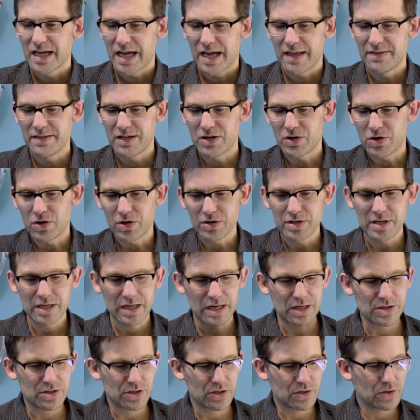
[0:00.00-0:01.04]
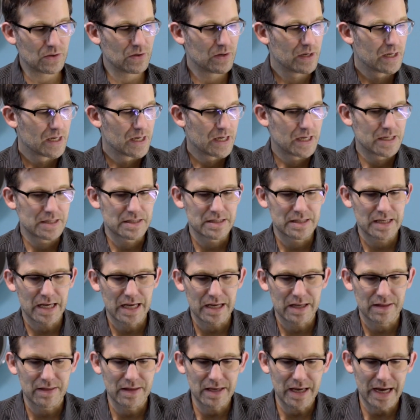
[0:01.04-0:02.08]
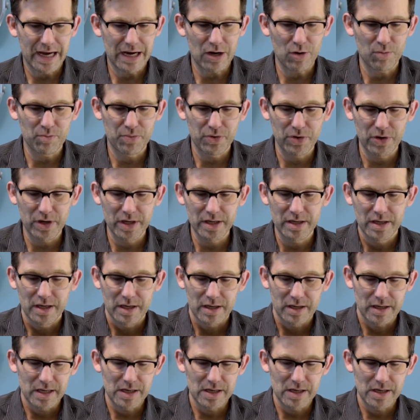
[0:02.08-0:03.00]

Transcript: and then all you gotta do is take the output,